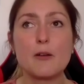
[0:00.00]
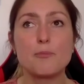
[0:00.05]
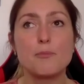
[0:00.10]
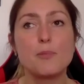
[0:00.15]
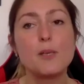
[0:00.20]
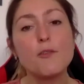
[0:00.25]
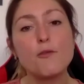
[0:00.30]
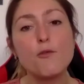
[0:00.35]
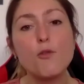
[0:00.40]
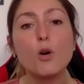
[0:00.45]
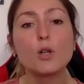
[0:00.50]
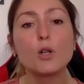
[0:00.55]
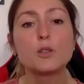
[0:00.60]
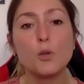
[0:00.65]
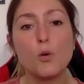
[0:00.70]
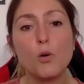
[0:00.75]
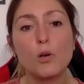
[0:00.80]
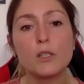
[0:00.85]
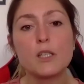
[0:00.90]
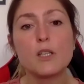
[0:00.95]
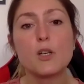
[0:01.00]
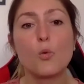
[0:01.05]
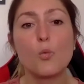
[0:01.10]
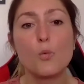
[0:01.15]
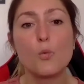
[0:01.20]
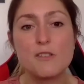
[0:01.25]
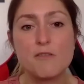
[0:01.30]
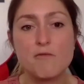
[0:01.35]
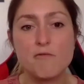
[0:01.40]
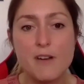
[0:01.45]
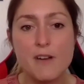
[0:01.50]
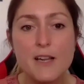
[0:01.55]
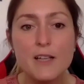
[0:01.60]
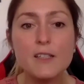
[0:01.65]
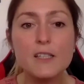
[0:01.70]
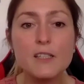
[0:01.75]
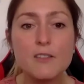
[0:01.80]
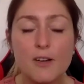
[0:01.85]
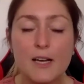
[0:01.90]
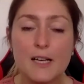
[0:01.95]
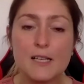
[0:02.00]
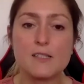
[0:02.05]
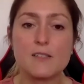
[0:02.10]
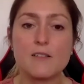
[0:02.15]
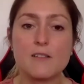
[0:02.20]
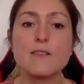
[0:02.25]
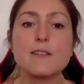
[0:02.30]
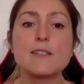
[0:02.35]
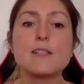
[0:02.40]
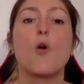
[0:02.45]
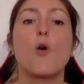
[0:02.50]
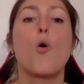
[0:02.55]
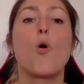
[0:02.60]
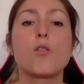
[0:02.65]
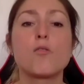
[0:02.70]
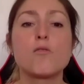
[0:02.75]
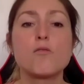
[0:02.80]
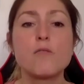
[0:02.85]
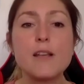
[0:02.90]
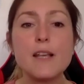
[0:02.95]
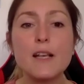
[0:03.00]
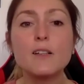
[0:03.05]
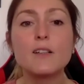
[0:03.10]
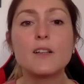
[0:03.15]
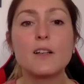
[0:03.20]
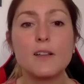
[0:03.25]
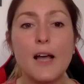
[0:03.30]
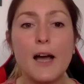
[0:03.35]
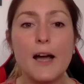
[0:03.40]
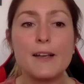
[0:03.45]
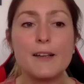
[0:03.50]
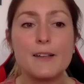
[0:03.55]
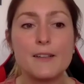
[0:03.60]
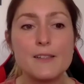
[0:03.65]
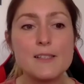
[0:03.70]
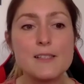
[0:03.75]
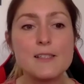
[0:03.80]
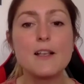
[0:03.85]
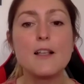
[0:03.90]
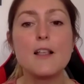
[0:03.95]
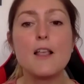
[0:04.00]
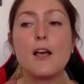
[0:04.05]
before talking with real investors or real clients,